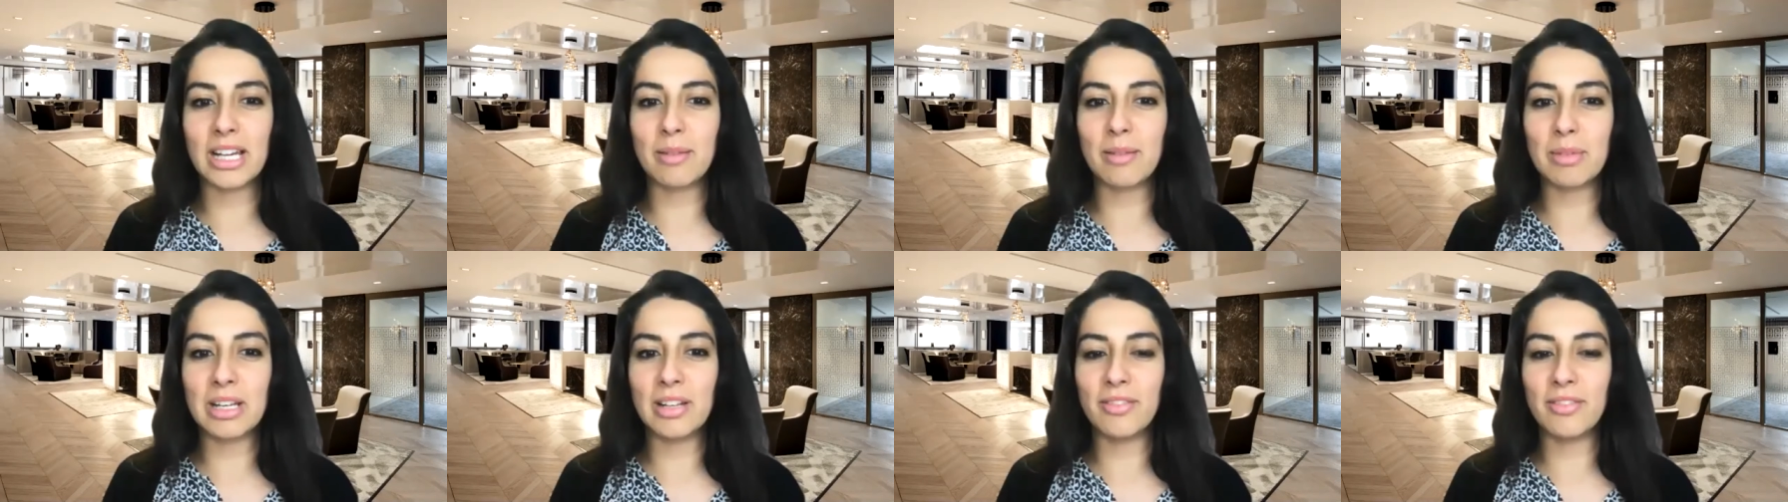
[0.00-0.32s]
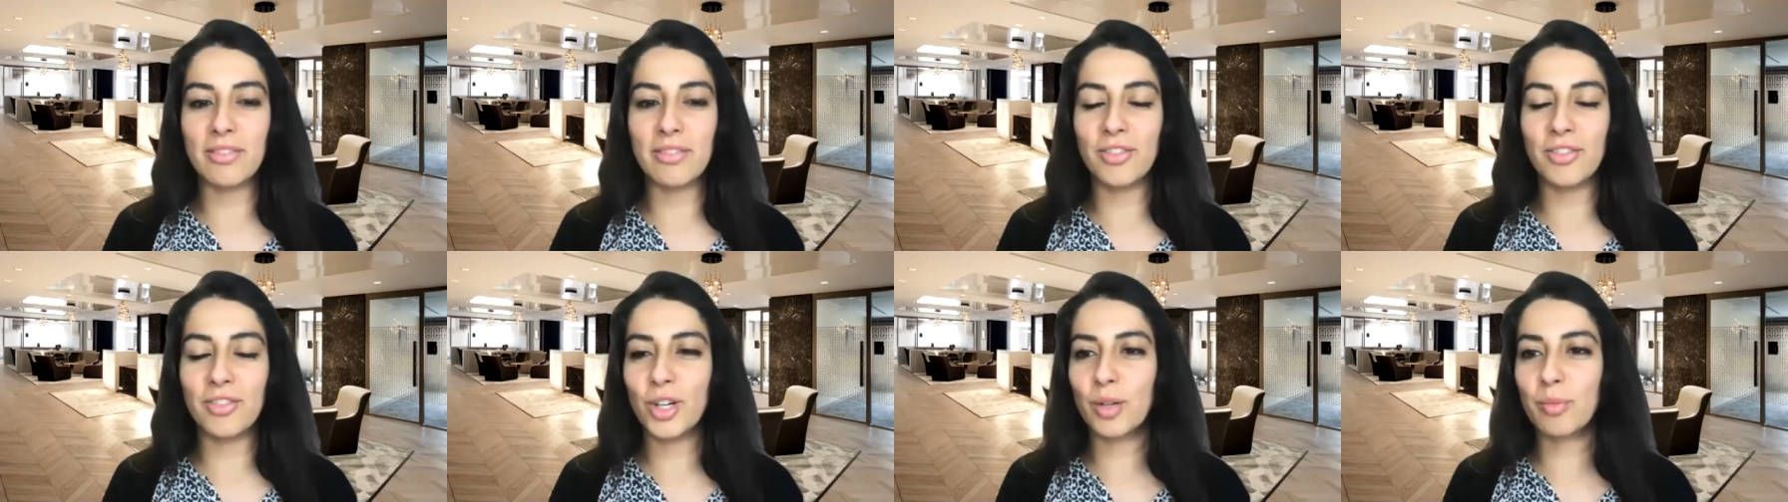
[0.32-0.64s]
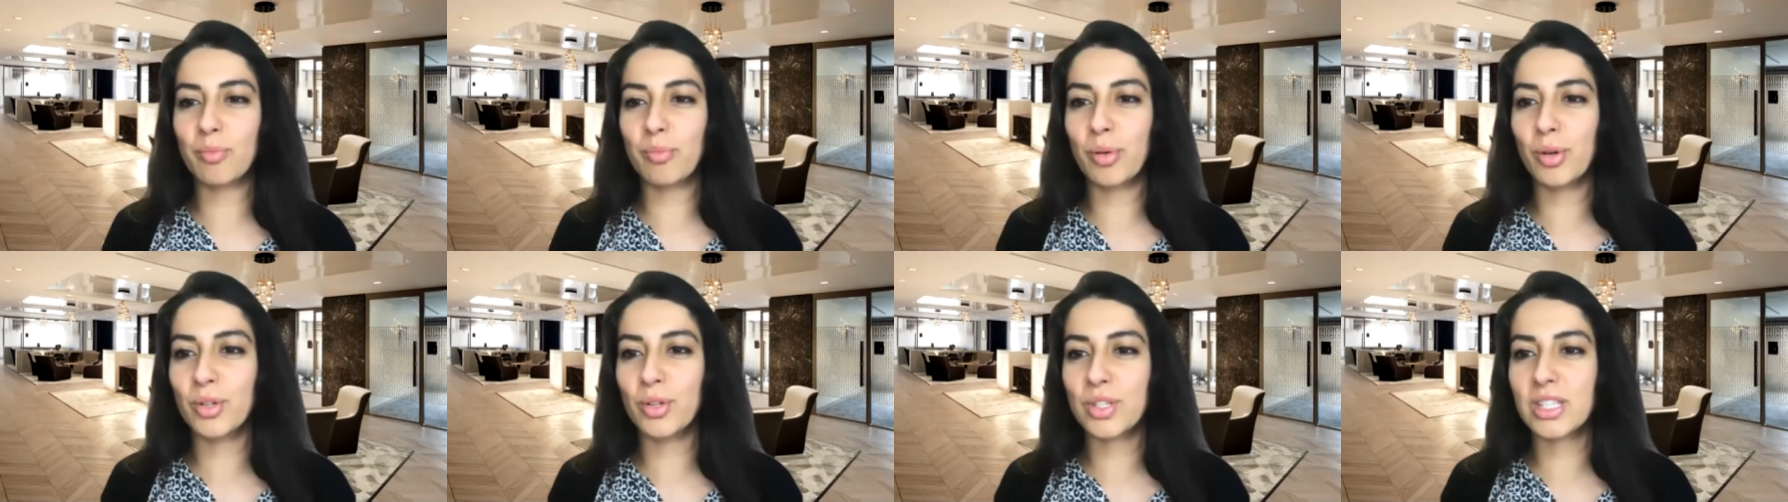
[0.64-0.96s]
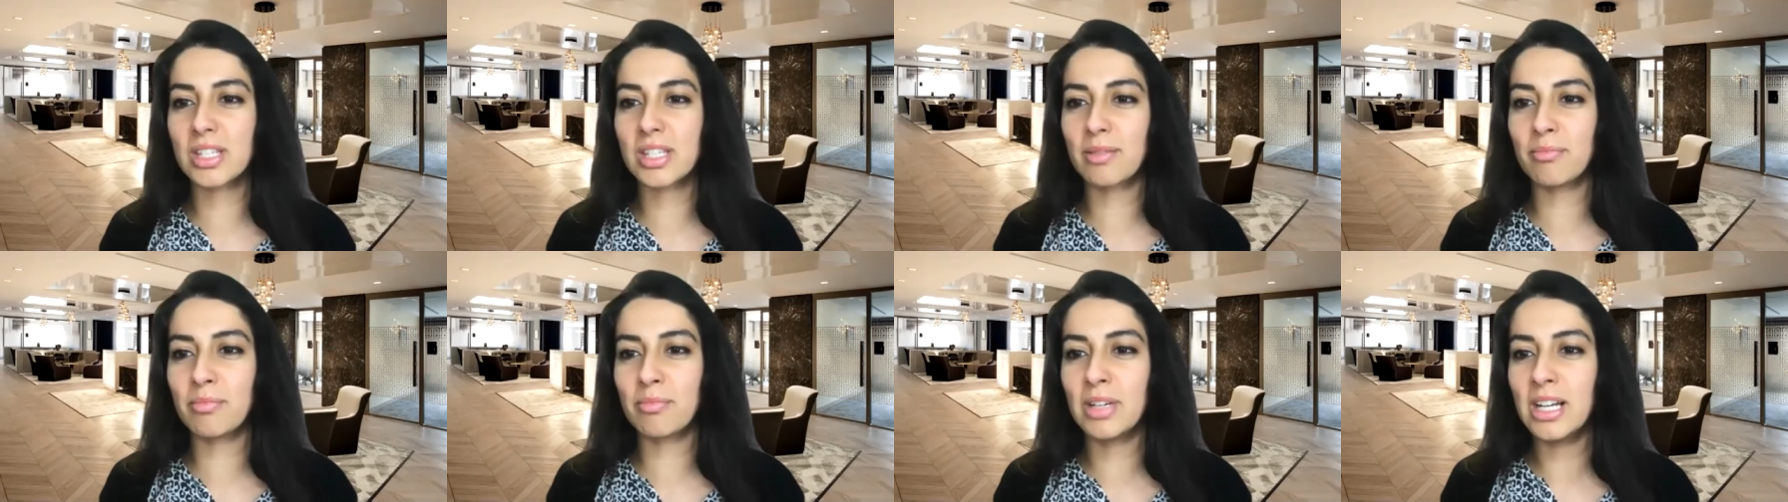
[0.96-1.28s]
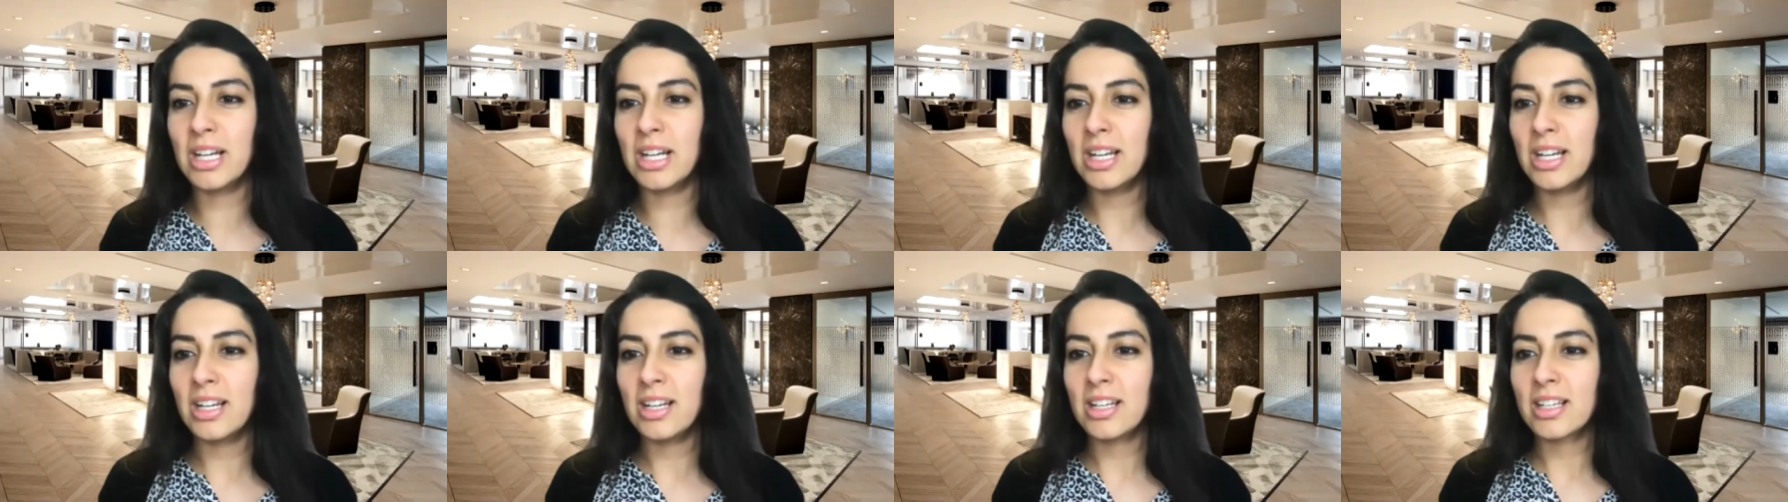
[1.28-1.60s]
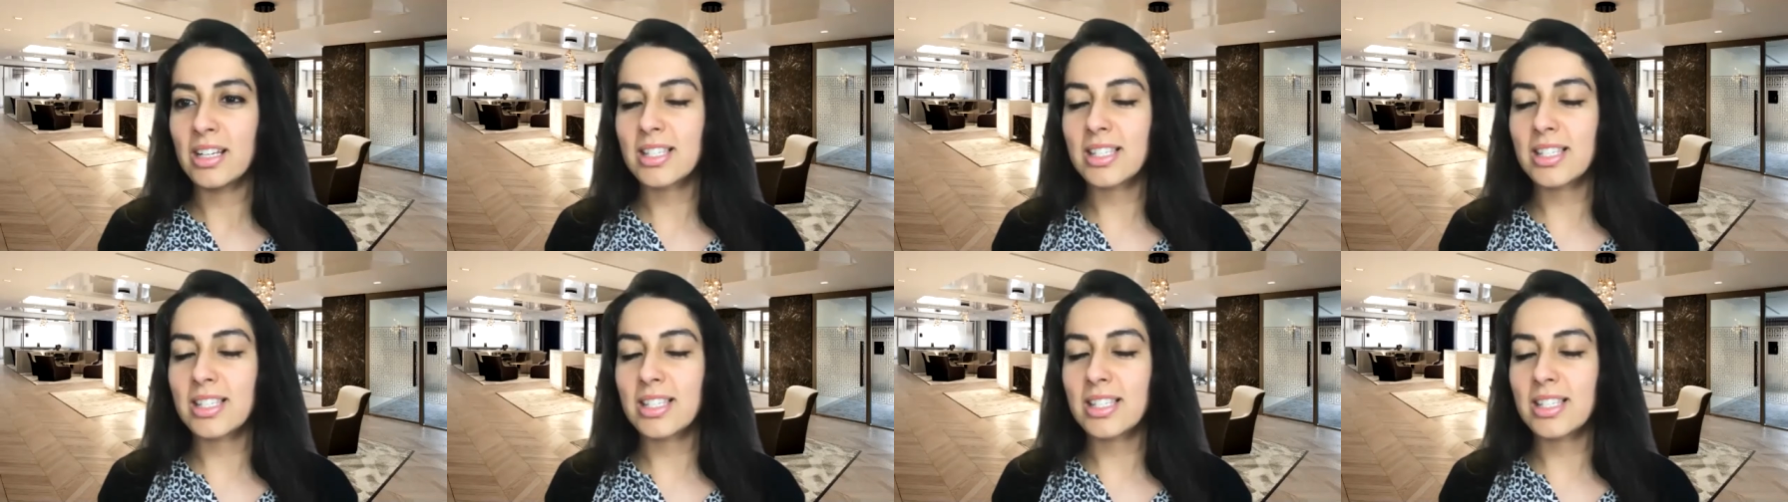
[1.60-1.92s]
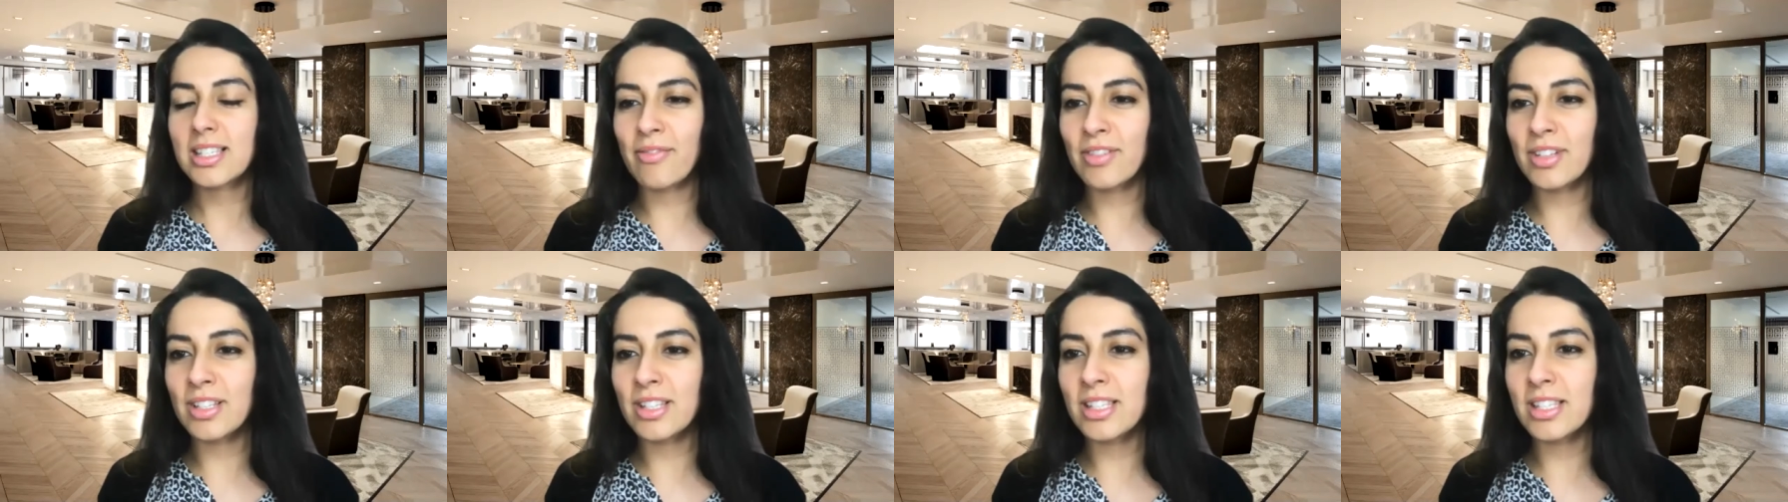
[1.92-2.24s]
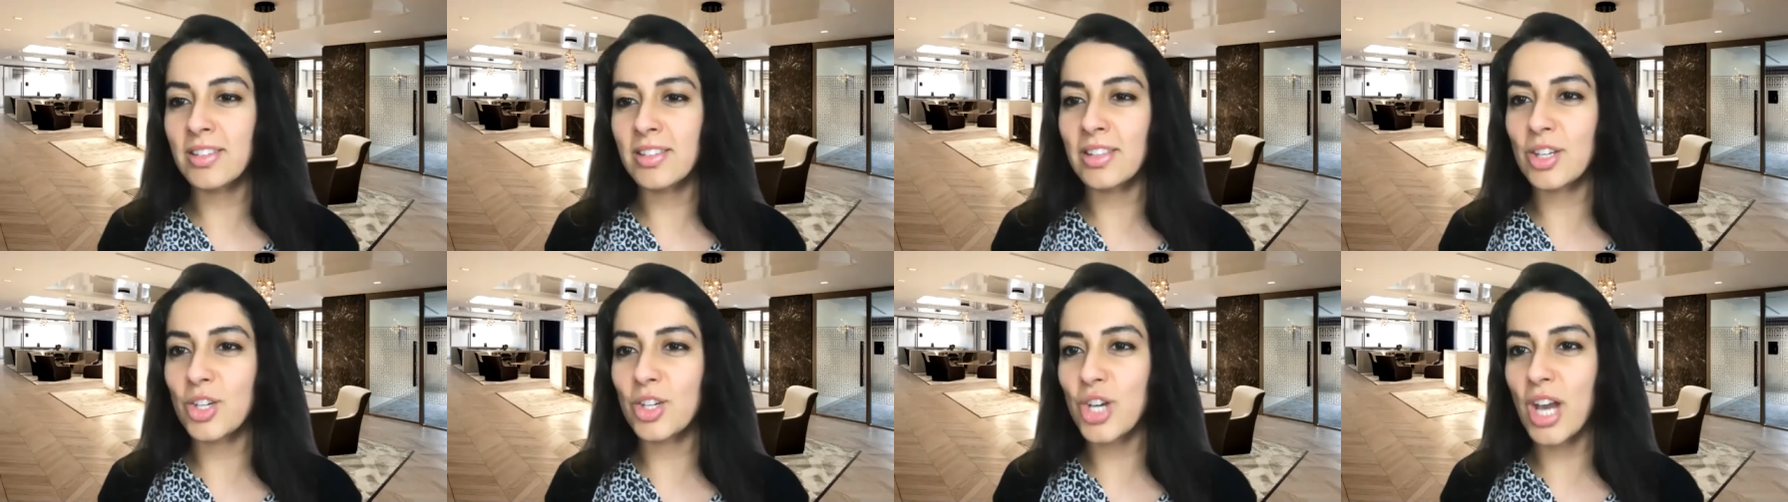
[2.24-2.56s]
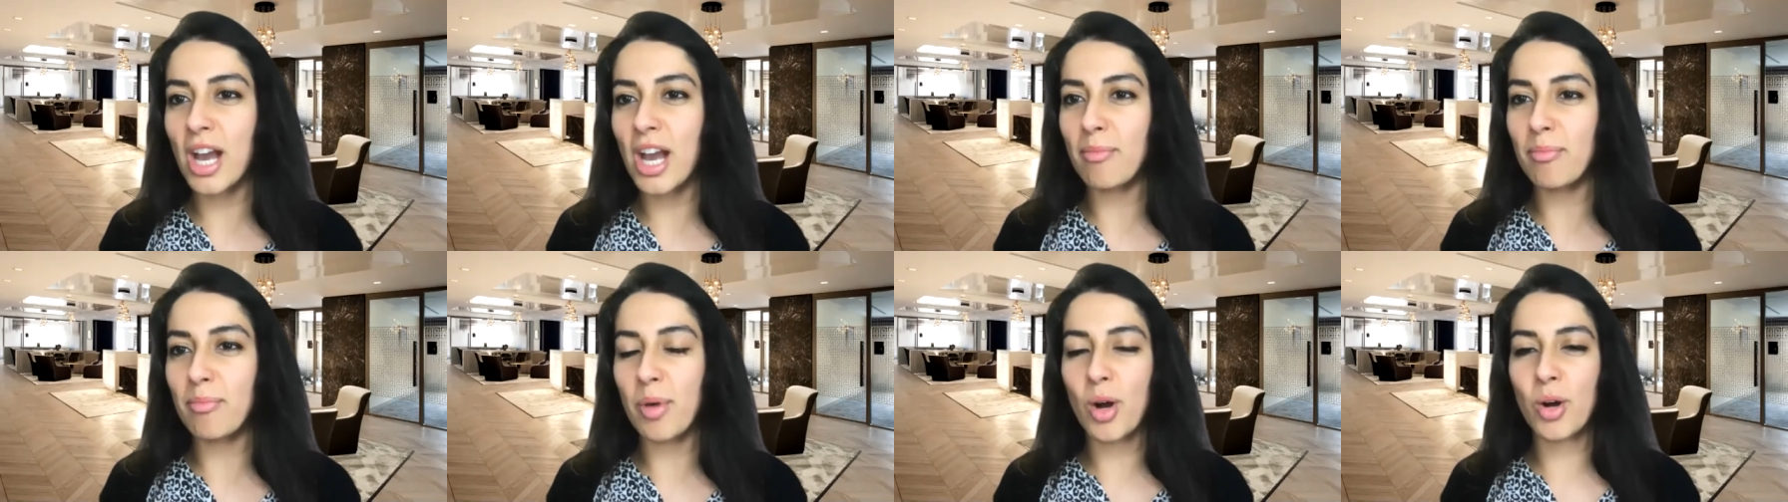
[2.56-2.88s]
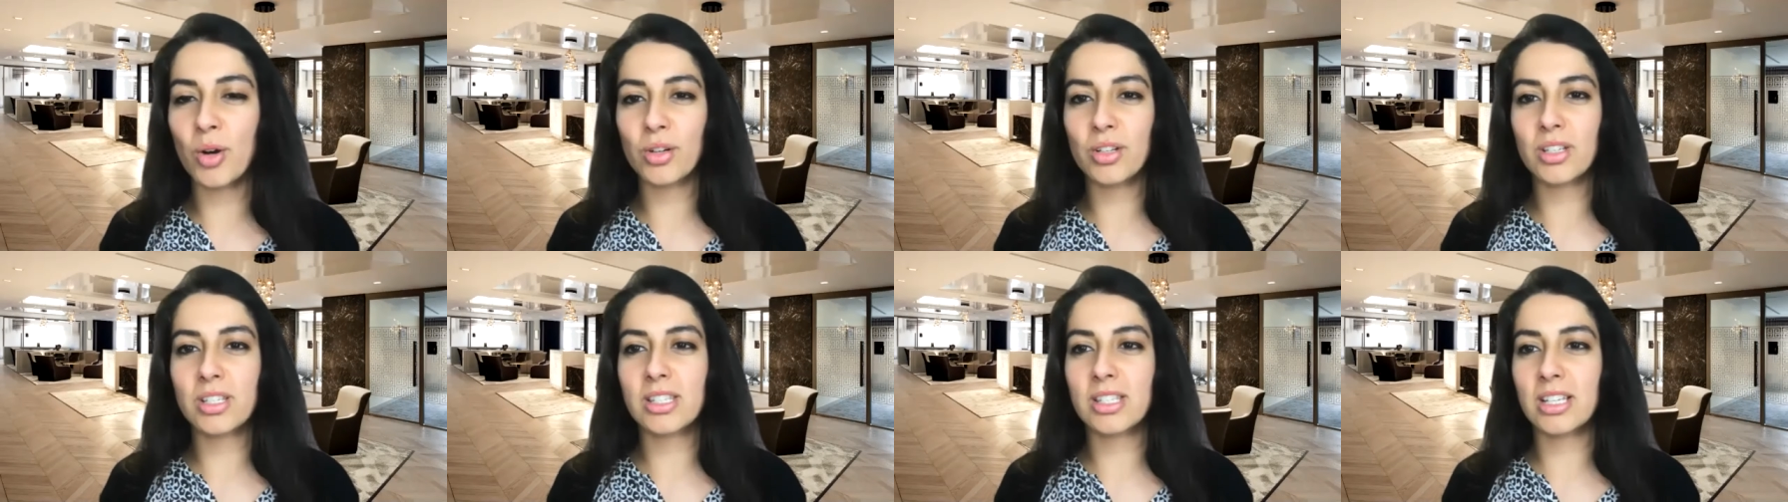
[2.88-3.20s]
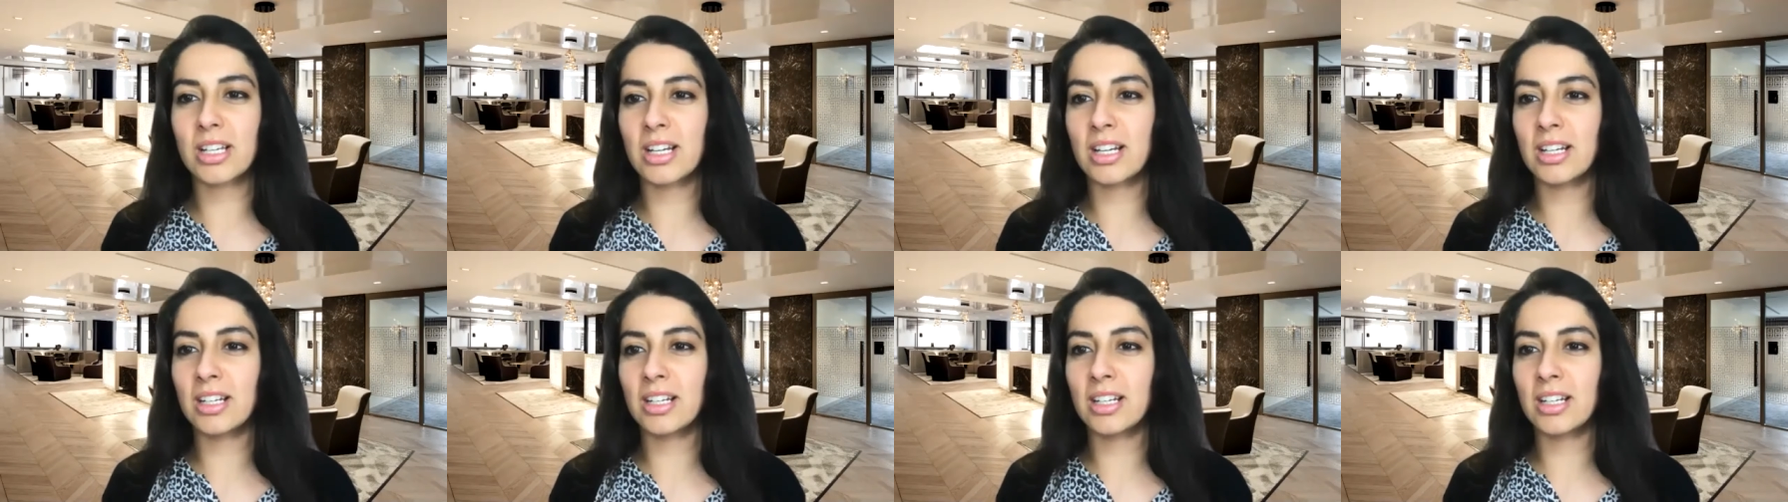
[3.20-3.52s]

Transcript: I mean, if you could put some sevens in the chat box, uh,